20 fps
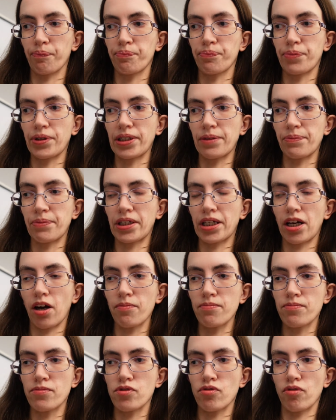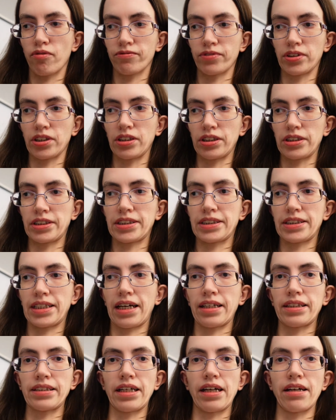it becomes obvious
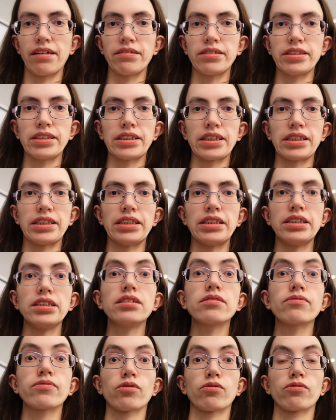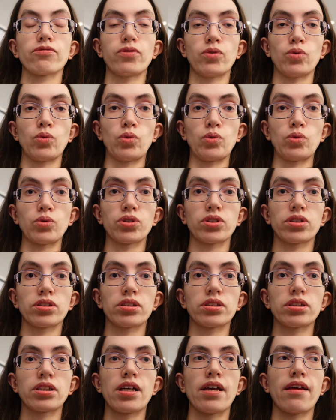that there is an evil
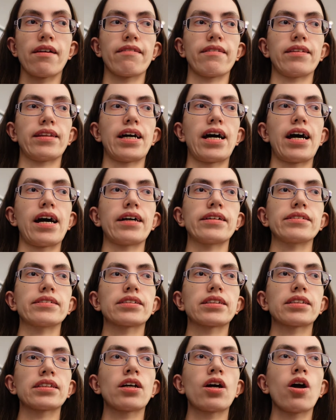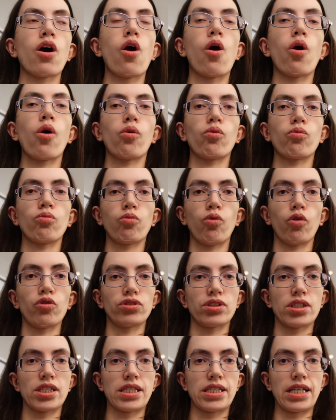force that
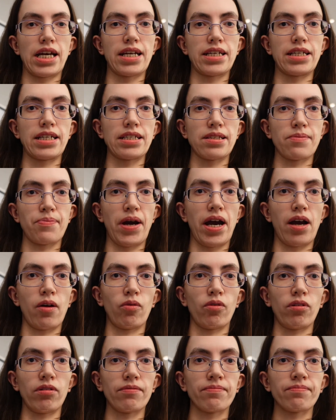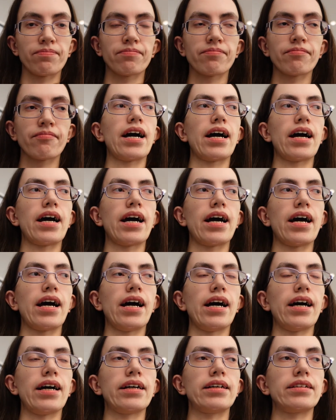wants Danny's power,
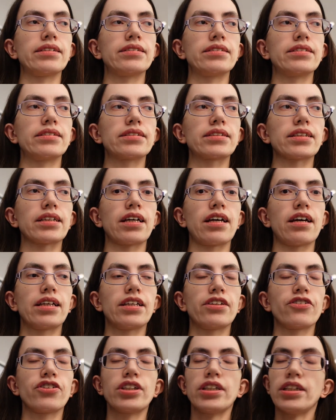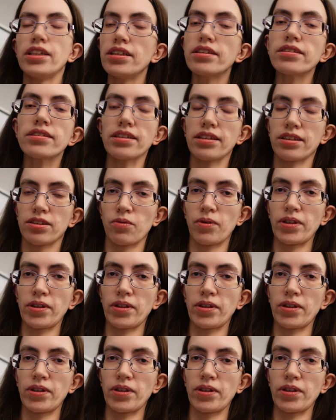and the easiest